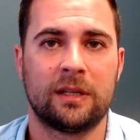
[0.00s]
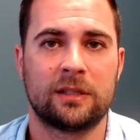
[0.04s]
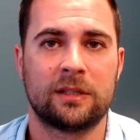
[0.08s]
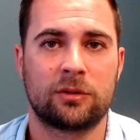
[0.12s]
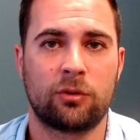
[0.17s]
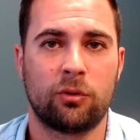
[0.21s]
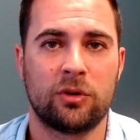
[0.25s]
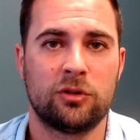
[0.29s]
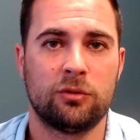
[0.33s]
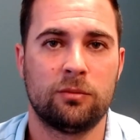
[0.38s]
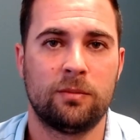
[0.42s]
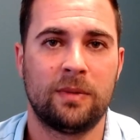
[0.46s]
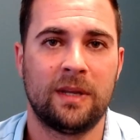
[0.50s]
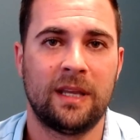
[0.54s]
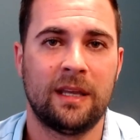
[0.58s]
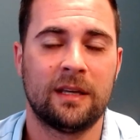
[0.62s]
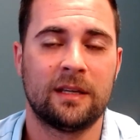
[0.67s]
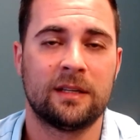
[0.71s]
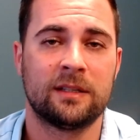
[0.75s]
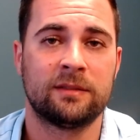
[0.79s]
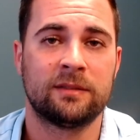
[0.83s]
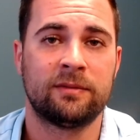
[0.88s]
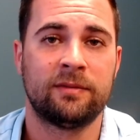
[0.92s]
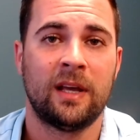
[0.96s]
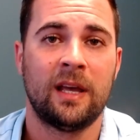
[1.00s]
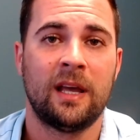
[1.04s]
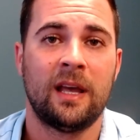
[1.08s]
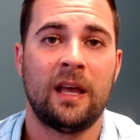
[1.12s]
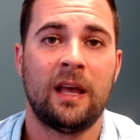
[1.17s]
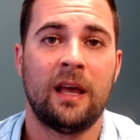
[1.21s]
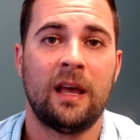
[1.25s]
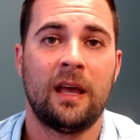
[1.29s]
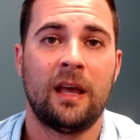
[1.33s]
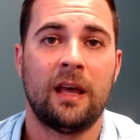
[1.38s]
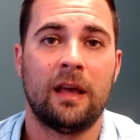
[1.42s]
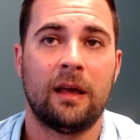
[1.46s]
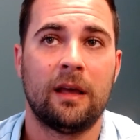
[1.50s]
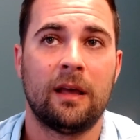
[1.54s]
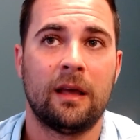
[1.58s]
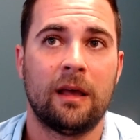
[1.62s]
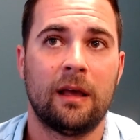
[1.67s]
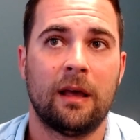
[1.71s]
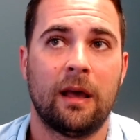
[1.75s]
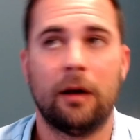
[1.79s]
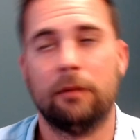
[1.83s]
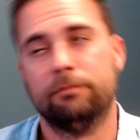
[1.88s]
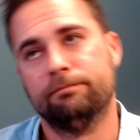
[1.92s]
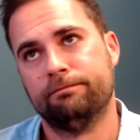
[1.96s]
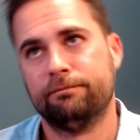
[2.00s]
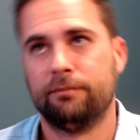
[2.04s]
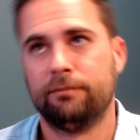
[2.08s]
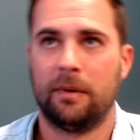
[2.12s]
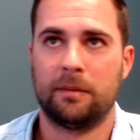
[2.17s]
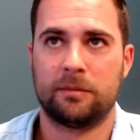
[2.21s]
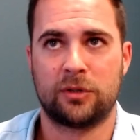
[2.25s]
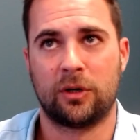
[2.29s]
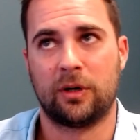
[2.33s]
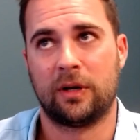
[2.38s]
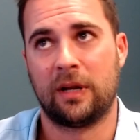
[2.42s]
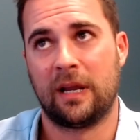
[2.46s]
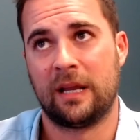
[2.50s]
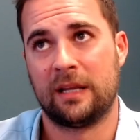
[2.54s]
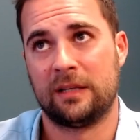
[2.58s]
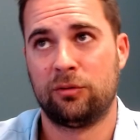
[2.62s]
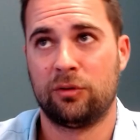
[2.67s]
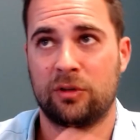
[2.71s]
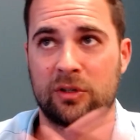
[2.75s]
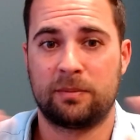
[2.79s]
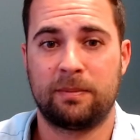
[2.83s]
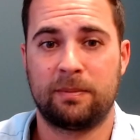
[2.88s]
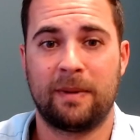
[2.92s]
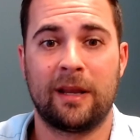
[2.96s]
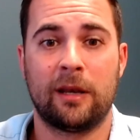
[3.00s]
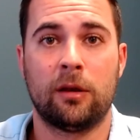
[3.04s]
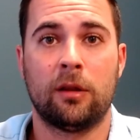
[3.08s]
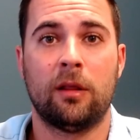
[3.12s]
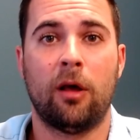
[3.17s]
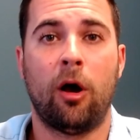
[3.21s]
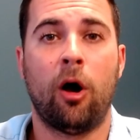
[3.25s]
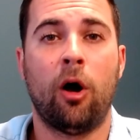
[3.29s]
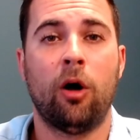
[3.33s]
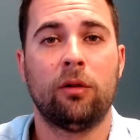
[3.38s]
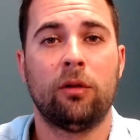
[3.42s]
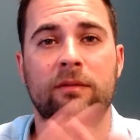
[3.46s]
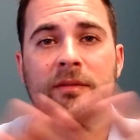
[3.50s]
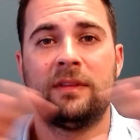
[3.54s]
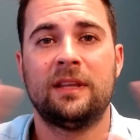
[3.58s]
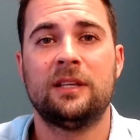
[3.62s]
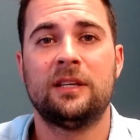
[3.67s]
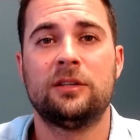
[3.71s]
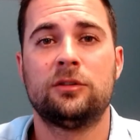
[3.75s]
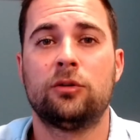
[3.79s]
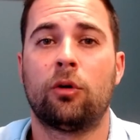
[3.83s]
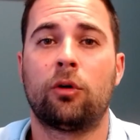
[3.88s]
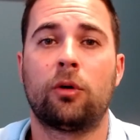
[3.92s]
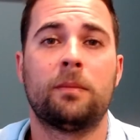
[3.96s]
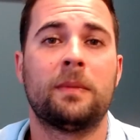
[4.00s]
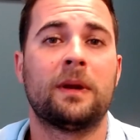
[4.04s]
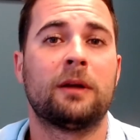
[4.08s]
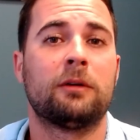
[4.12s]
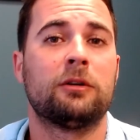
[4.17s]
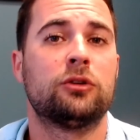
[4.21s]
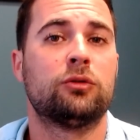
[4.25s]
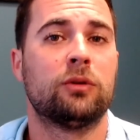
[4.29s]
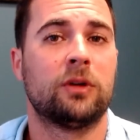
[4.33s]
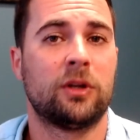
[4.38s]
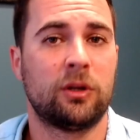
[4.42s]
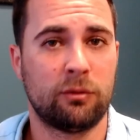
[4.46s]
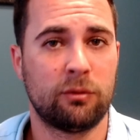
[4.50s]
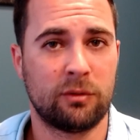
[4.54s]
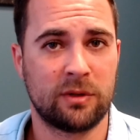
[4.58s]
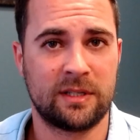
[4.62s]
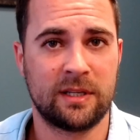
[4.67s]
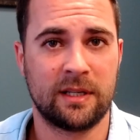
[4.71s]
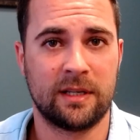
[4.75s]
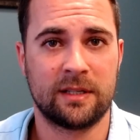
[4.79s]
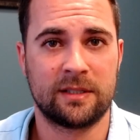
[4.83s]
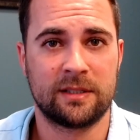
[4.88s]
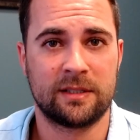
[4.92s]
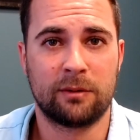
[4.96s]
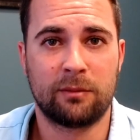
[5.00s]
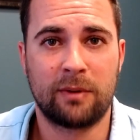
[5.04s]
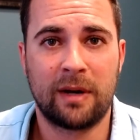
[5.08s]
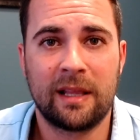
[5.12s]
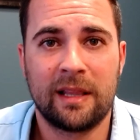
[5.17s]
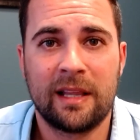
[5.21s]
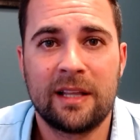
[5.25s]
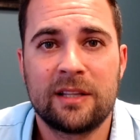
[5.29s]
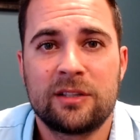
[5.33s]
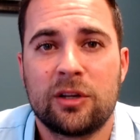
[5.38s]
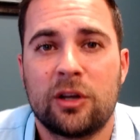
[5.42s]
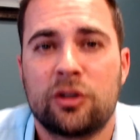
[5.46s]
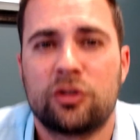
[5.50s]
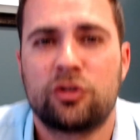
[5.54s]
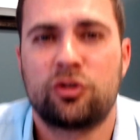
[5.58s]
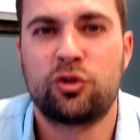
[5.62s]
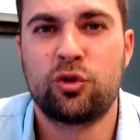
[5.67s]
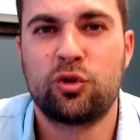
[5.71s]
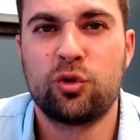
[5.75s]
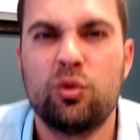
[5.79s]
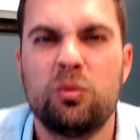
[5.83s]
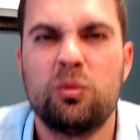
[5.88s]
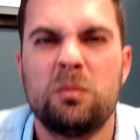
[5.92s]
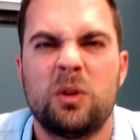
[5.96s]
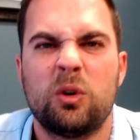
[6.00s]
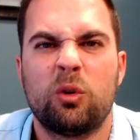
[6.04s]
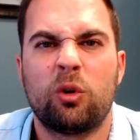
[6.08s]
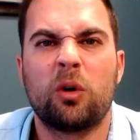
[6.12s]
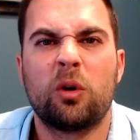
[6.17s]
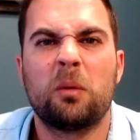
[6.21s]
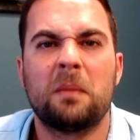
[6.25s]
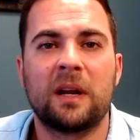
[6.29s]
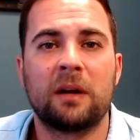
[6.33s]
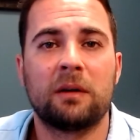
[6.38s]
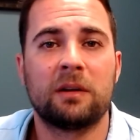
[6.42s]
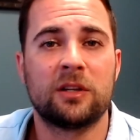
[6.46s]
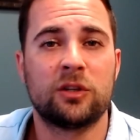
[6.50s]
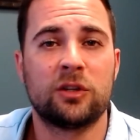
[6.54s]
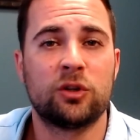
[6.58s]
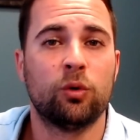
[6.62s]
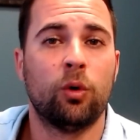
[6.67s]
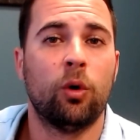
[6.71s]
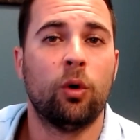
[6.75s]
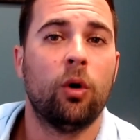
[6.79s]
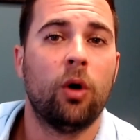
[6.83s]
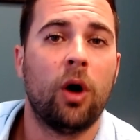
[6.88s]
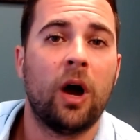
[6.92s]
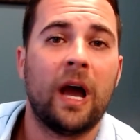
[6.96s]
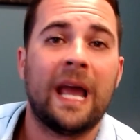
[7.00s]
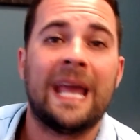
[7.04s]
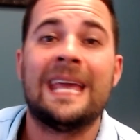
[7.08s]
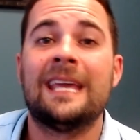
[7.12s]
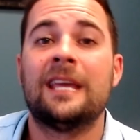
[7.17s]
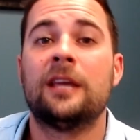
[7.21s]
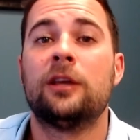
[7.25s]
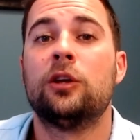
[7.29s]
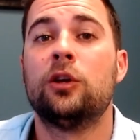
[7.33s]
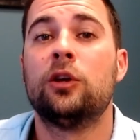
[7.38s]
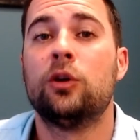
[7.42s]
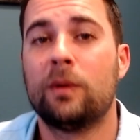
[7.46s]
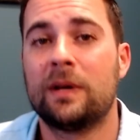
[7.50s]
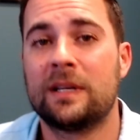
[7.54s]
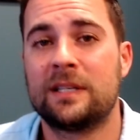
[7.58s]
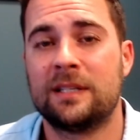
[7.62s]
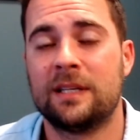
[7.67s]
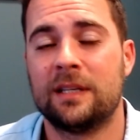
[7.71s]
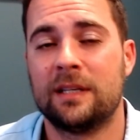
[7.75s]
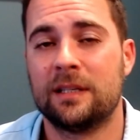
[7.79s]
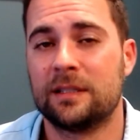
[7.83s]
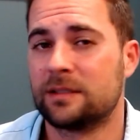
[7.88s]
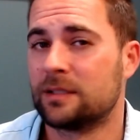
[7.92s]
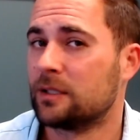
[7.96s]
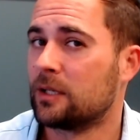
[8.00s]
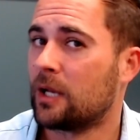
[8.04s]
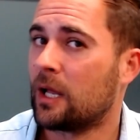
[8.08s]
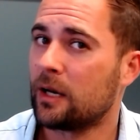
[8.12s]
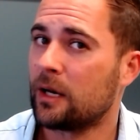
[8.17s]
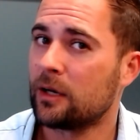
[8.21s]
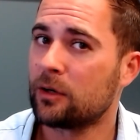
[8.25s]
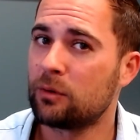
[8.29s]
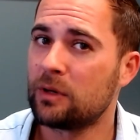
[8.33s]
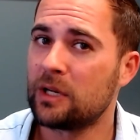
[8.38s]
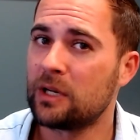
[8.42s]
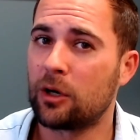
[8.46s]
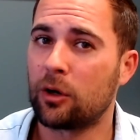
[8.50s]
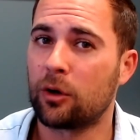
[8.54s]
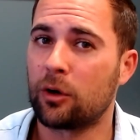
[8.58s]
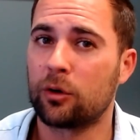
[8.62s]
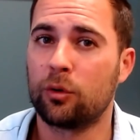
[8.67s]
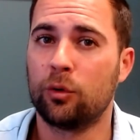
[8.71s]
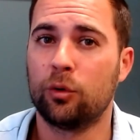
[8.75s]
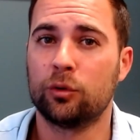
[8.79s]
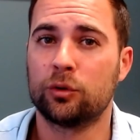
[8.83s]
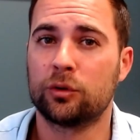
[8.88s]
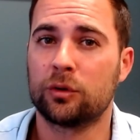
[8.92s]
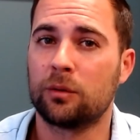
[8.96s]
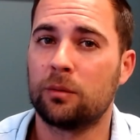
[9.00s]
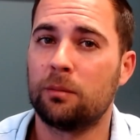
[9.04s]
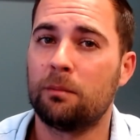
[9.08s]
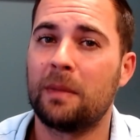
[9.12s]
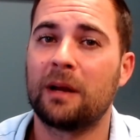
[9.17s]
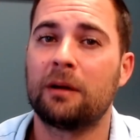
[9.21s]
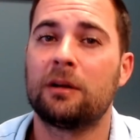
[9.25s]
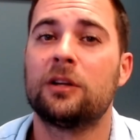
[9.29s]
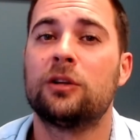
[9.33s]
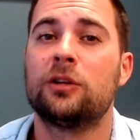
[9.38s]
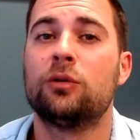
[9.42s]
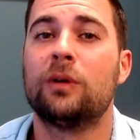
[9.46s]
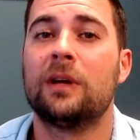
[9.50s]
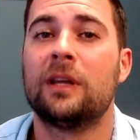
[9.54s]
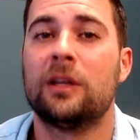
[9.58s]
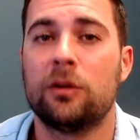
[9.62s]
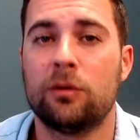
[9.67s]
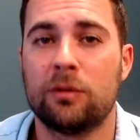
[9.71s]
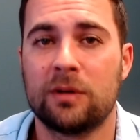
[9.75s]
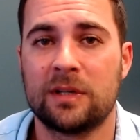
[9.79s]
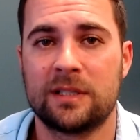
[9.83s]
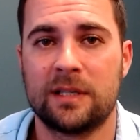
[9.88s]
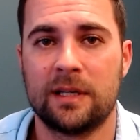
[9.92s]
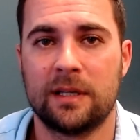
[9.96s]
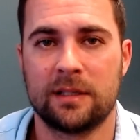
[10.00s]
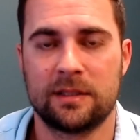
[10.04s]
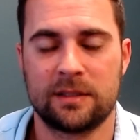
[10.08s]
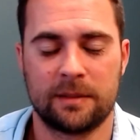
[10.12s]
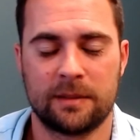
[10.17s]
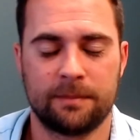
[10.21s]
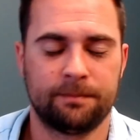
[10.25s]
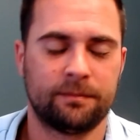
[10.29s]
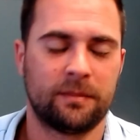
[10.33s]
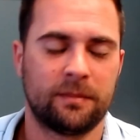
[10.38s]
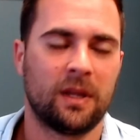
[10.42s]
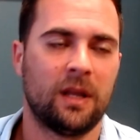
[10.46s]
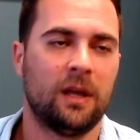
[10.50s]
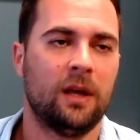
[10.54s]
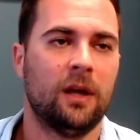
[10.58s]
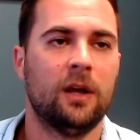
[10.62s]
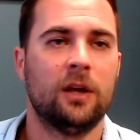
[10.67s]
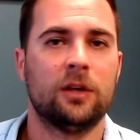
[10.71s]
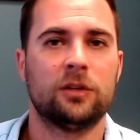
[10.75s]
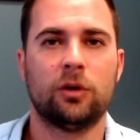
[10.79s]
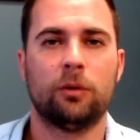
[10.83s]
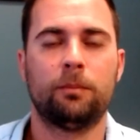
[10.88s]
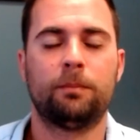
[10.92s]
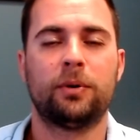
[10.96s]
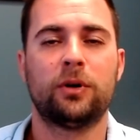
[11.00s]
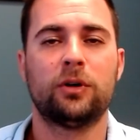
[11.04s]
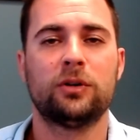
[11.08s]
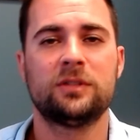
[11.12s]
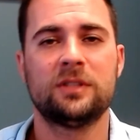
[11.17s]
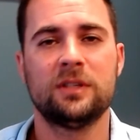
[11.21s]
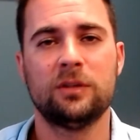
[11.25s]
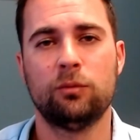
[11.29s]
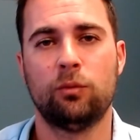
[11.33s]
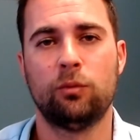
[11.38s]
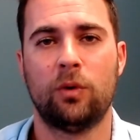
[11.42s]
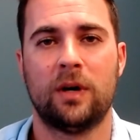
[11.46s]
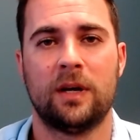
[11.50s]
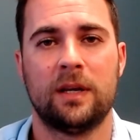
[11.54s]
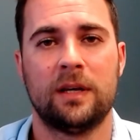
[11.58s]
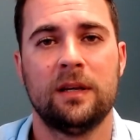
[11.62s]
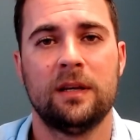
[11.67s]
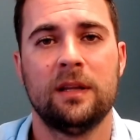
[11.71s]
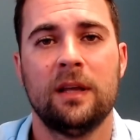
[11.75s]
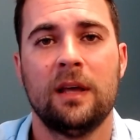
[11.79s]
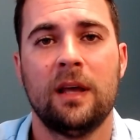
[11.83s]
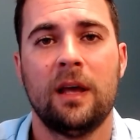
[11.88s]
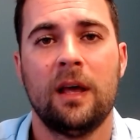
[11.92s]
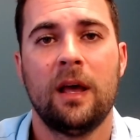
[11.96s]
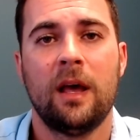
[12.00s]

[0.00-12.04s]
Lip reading: is going to be to explain all of these, you are married to a U.S. citizen, right? Let's assume you are married to a U.S. citizen, not a green card holder, married to a U.S. citizen. So person one,